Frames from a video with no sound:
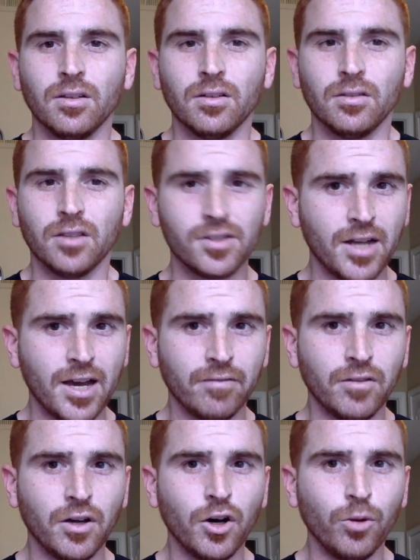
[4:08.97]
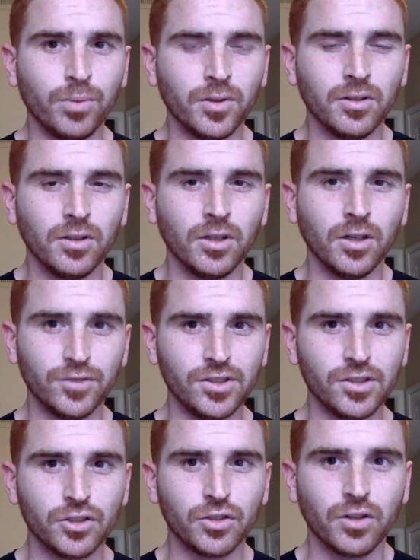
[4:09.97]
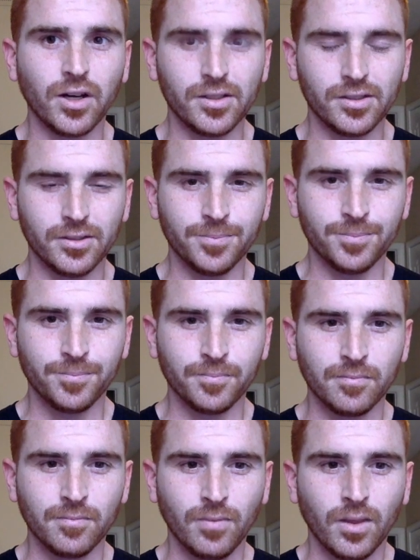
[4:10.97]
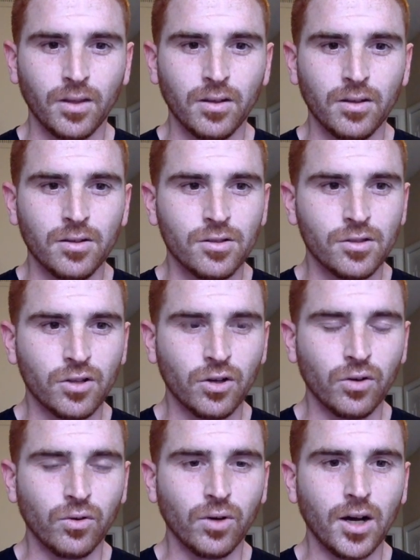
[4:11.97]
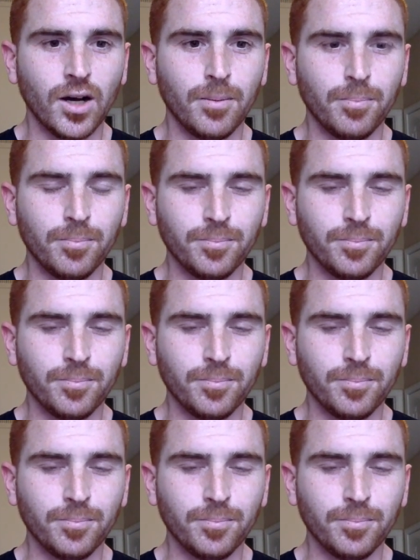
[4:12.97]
doesn't have the hope of Jesus Christ. So, um,